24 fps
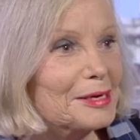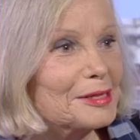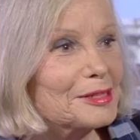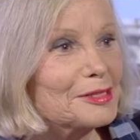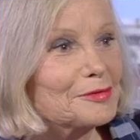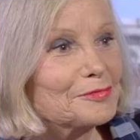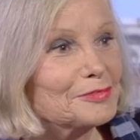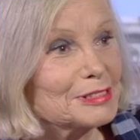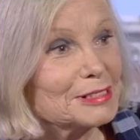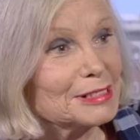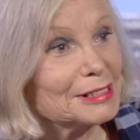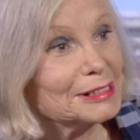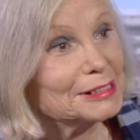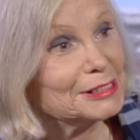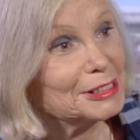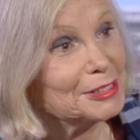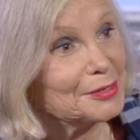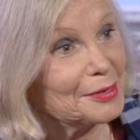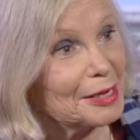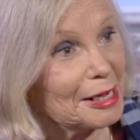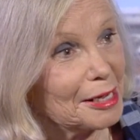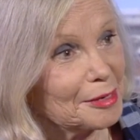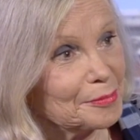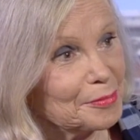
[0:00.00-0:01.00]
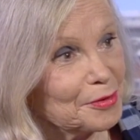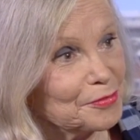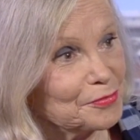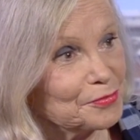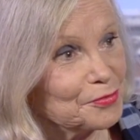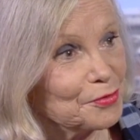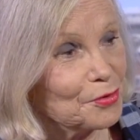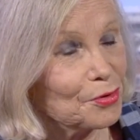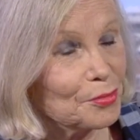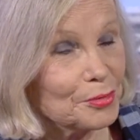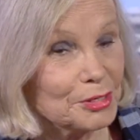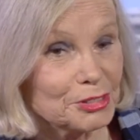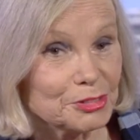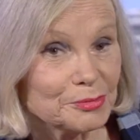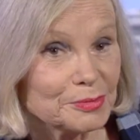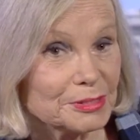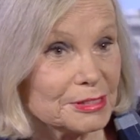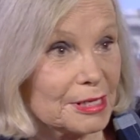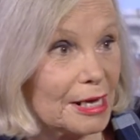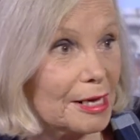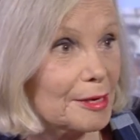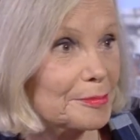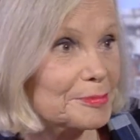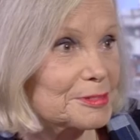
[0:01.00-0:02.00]
at the facility you had before, which
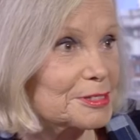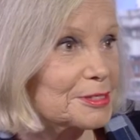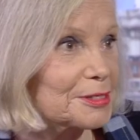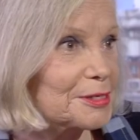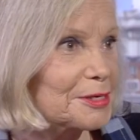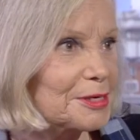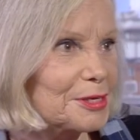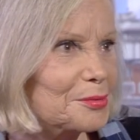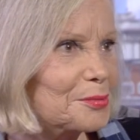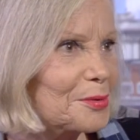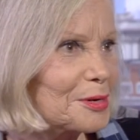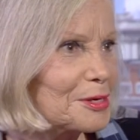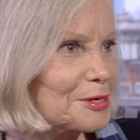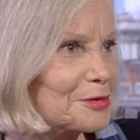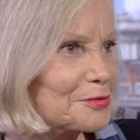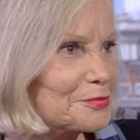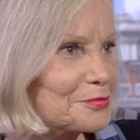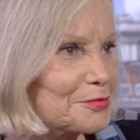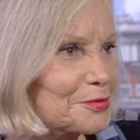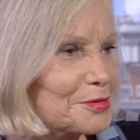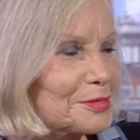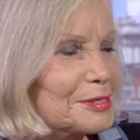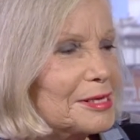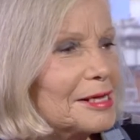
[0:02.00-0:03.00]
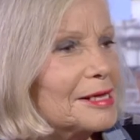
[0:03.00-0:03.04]
was absolutely wonderful.